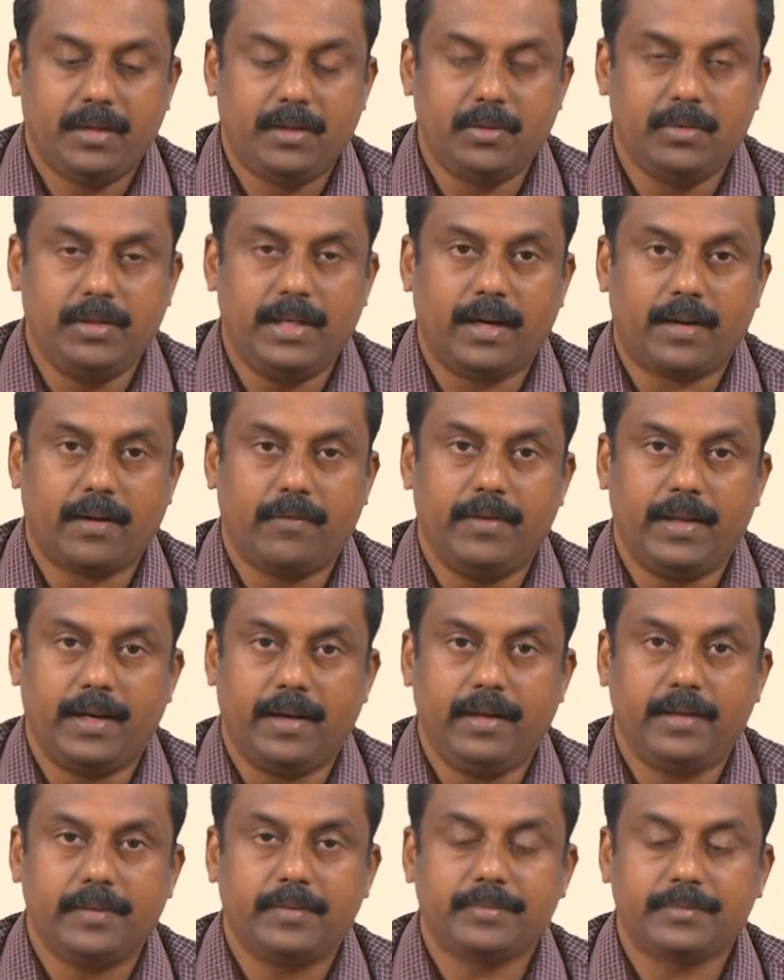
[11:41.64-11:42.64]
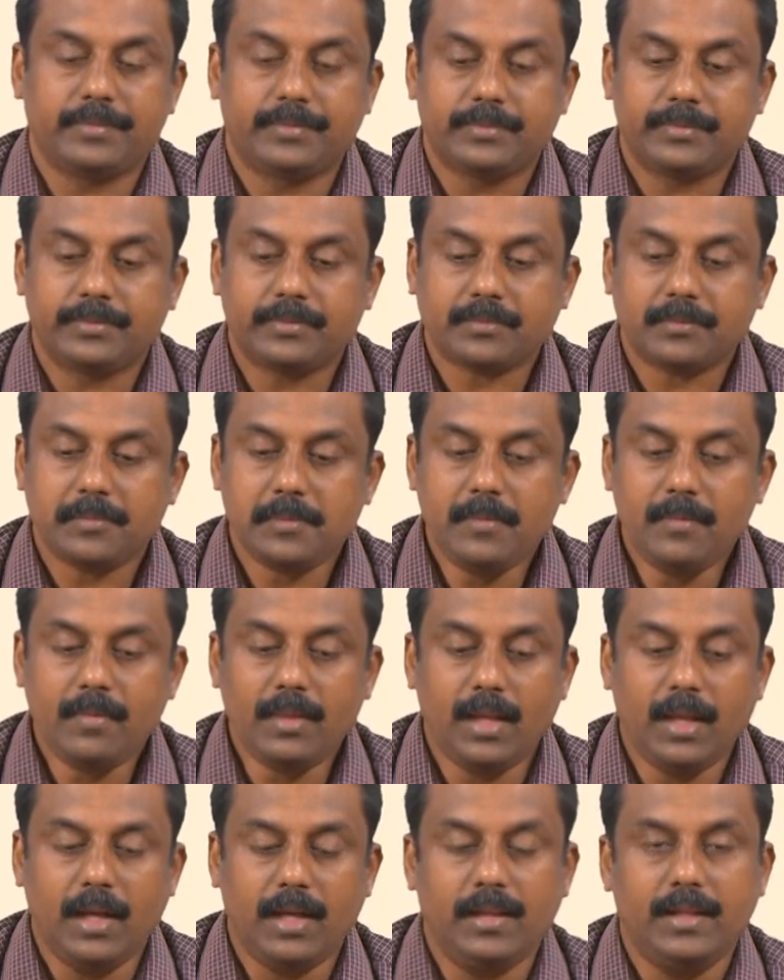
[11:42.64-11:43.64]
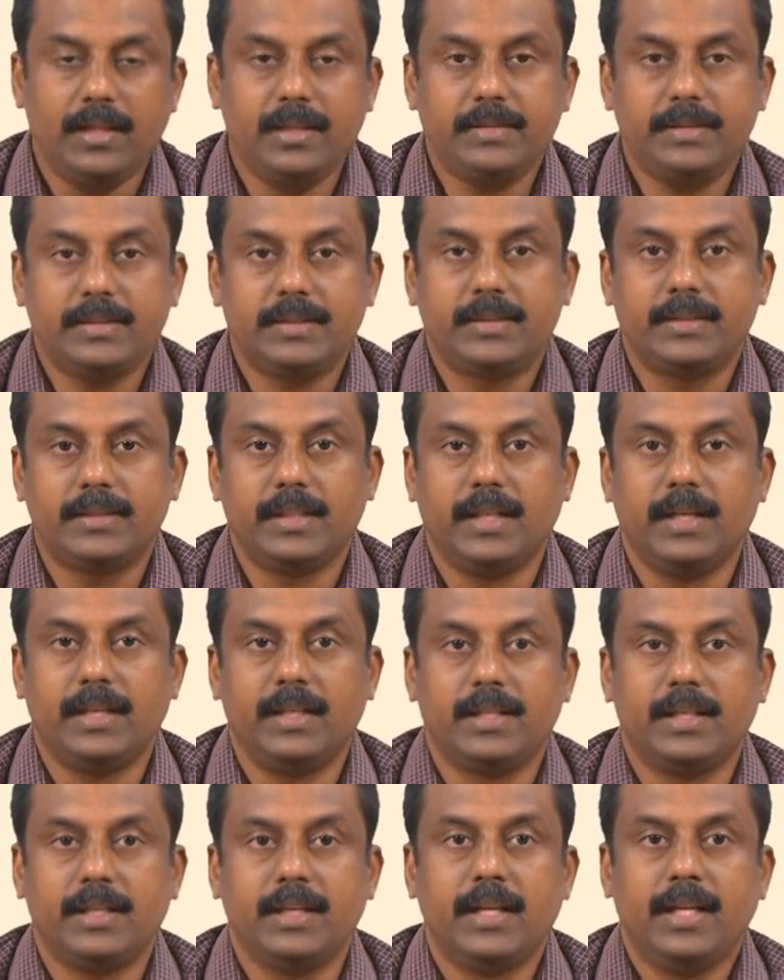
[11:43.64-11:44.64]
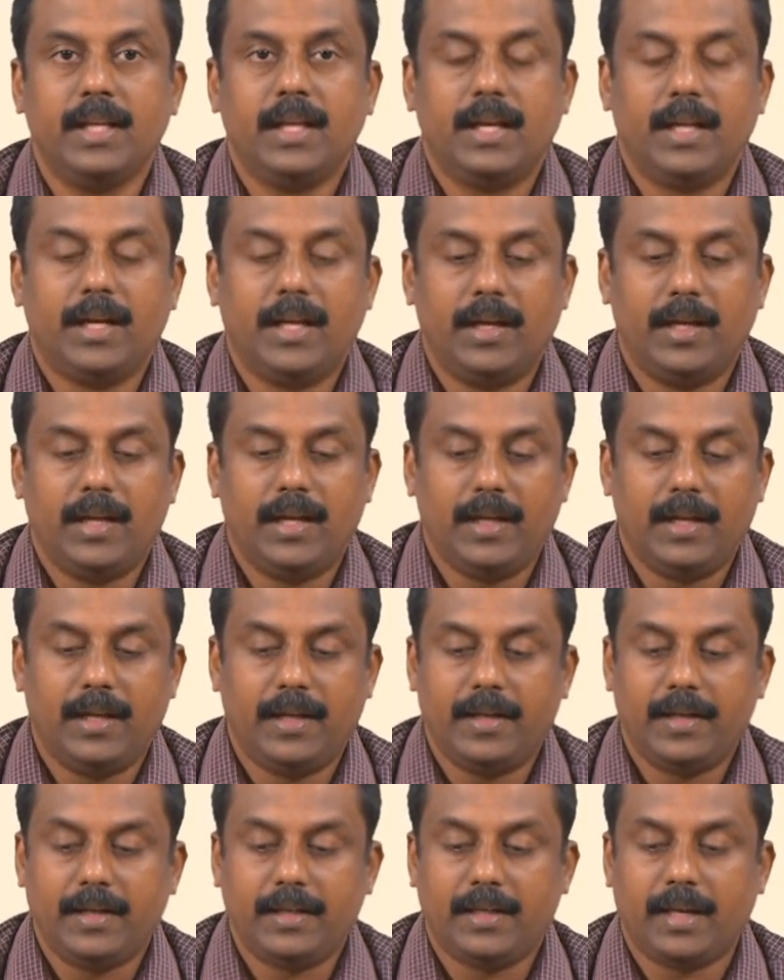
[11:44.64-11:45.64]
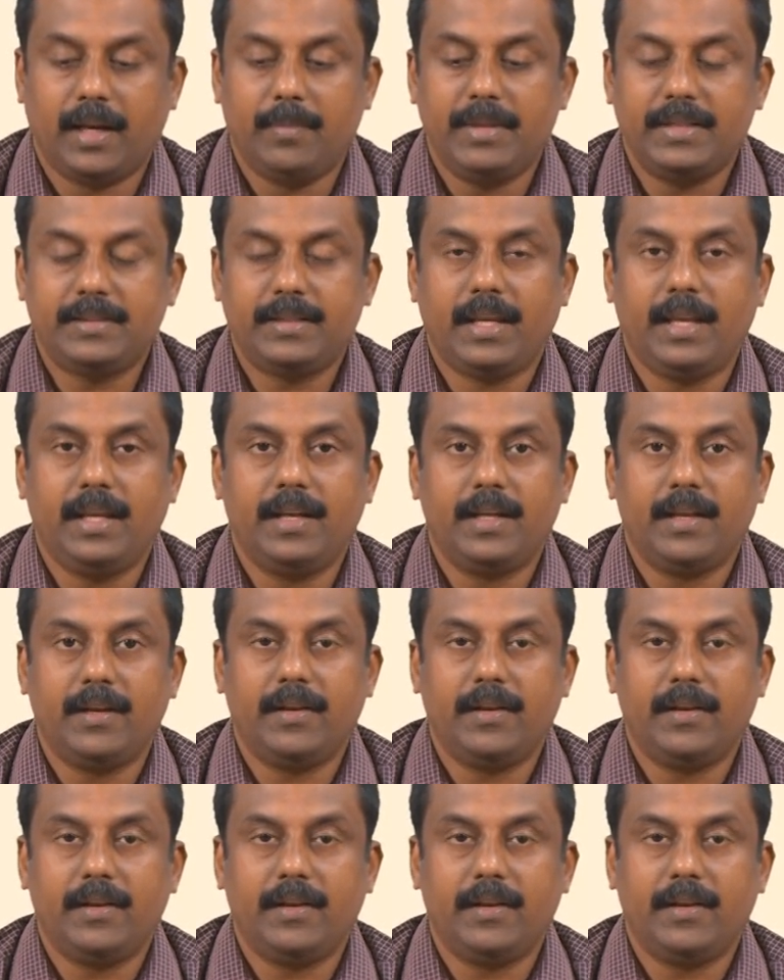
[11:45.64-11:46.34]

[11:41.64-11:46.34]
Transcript: to delta ferrite and this uh, uh, can be seen